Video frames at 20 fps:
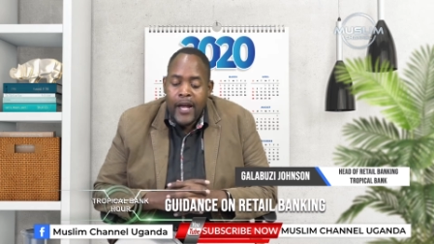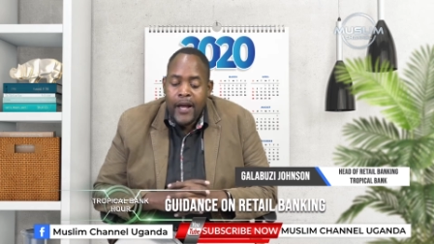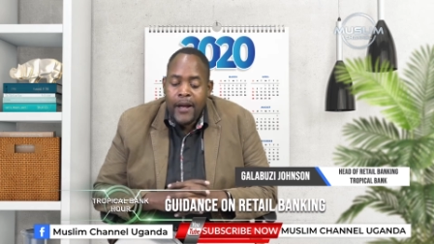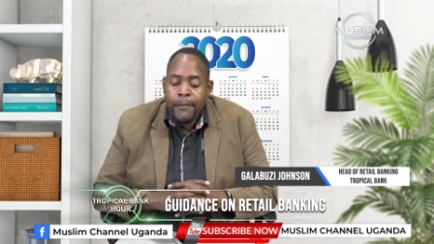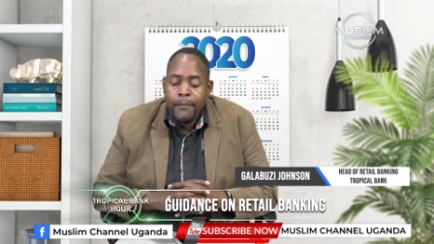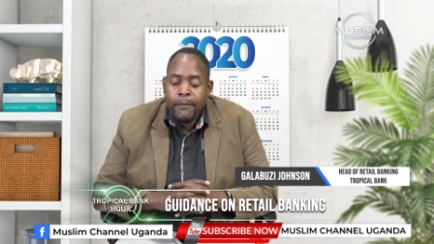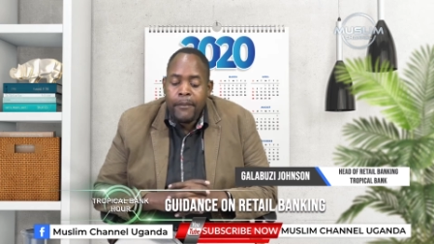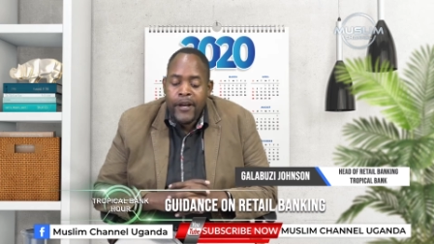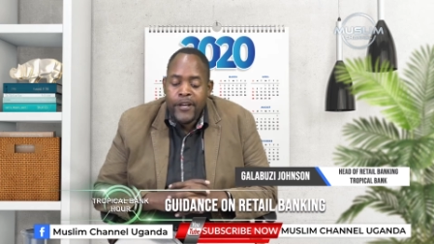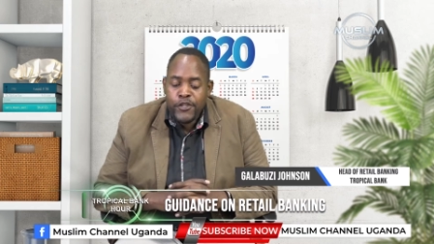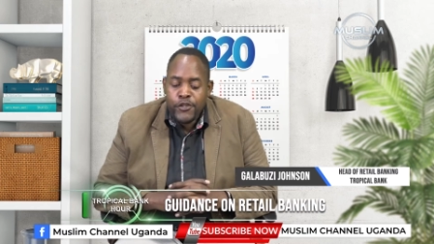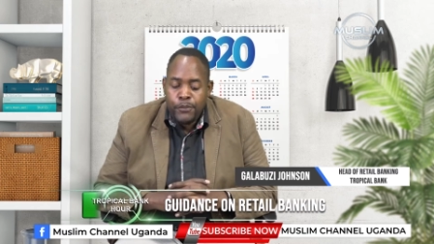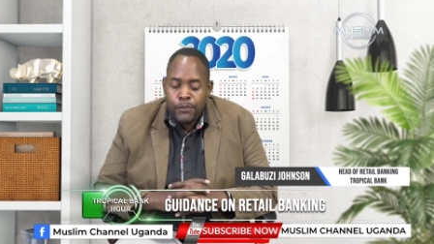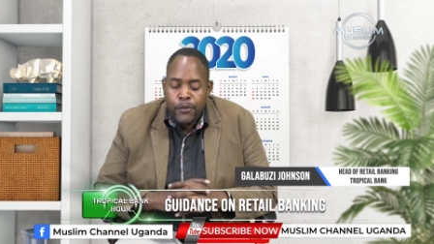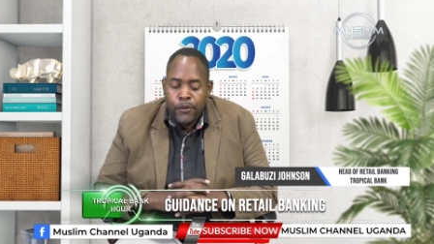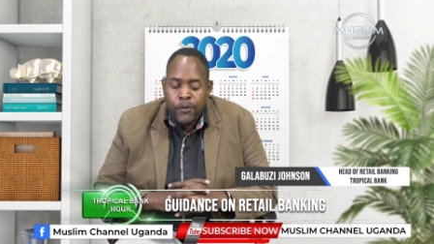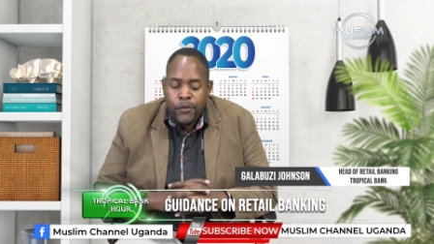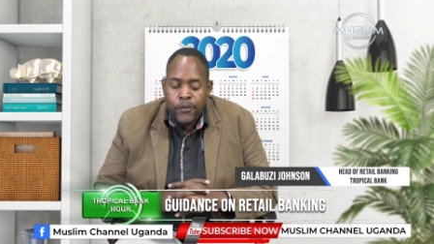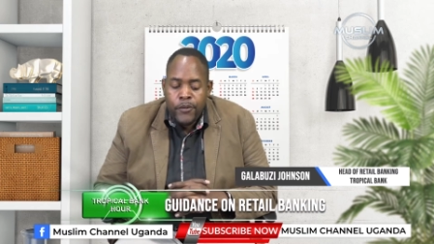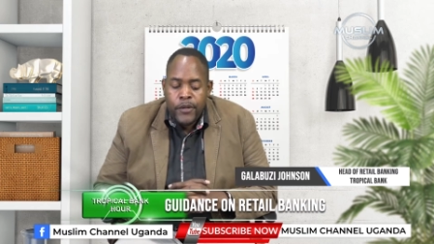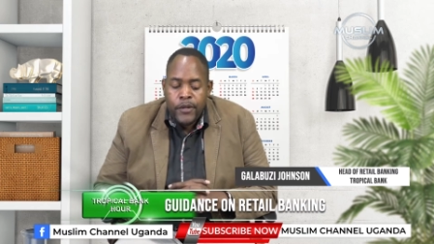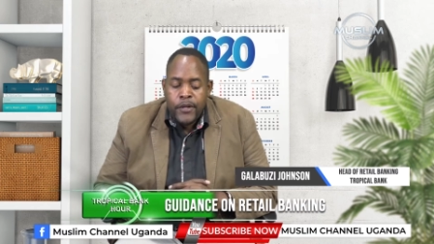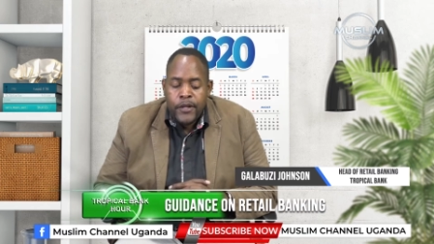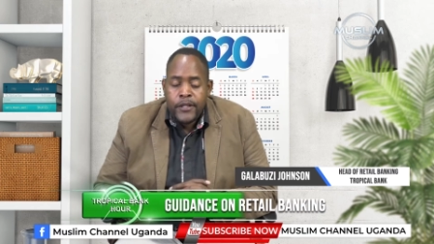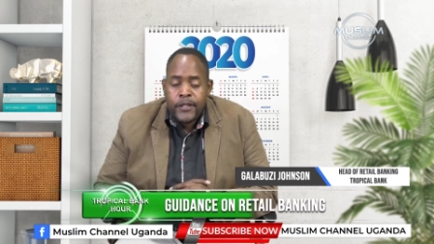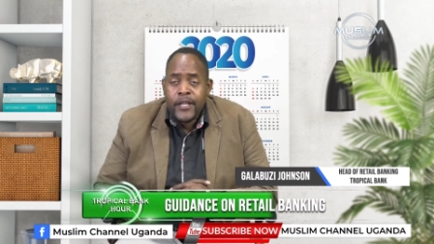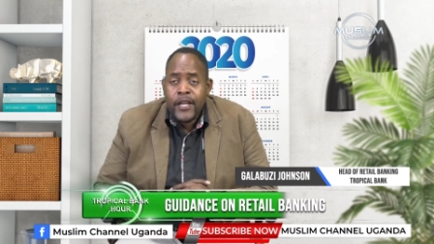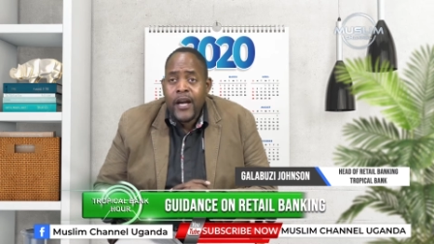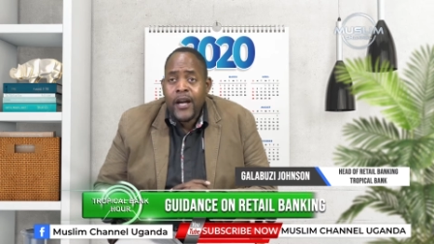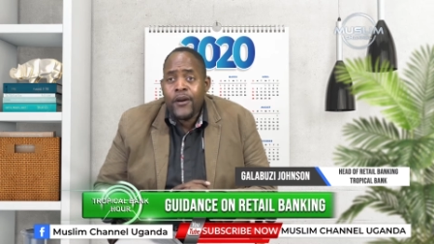much more.
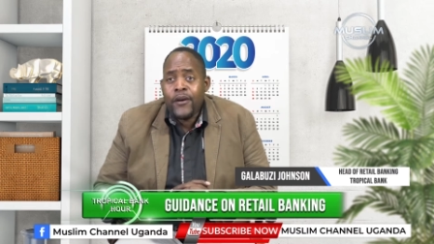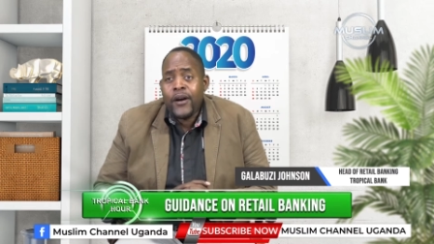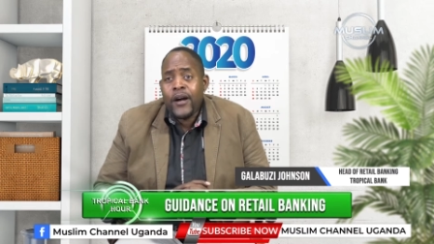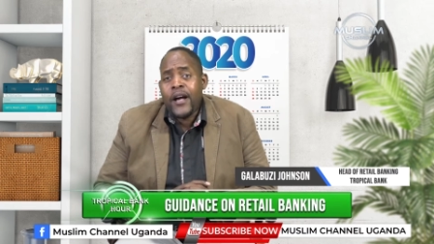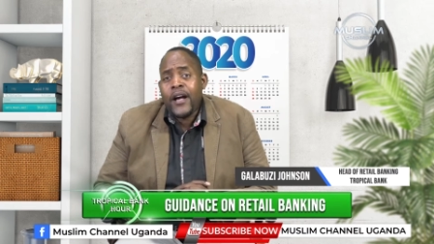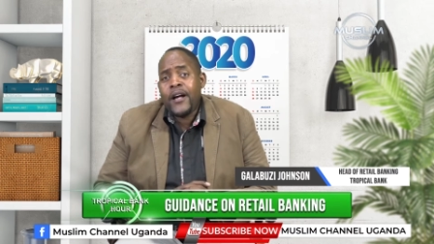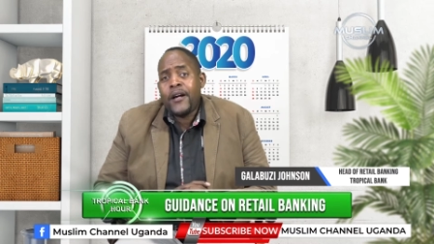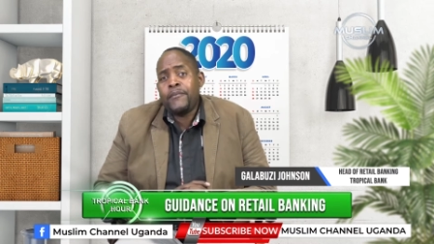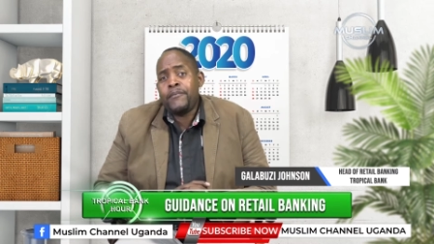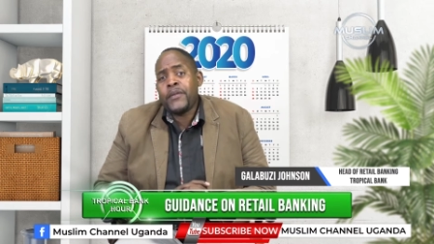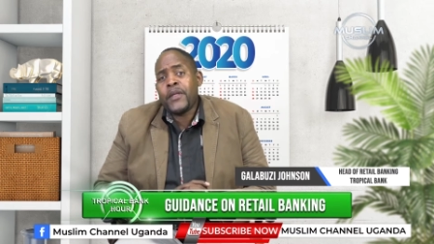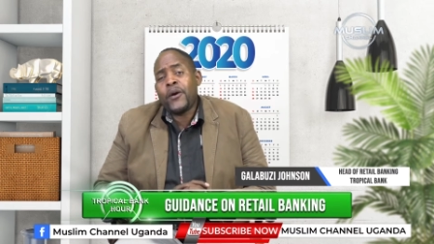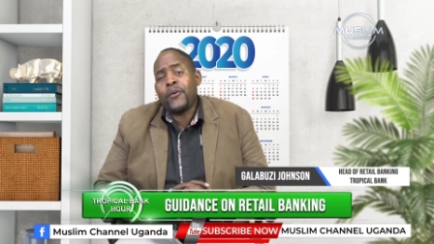Now, a